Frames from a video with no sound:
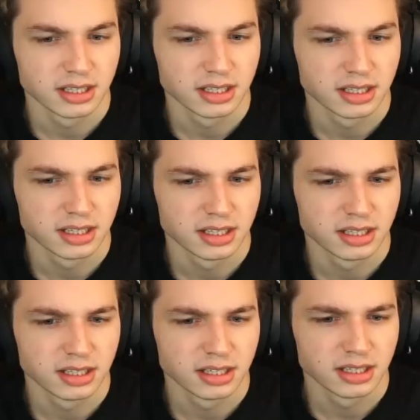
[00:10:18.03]

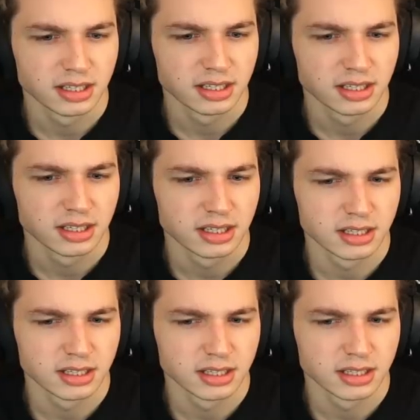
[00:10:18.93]

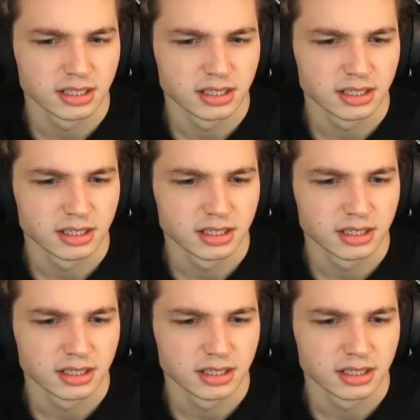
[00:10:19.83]
(silence)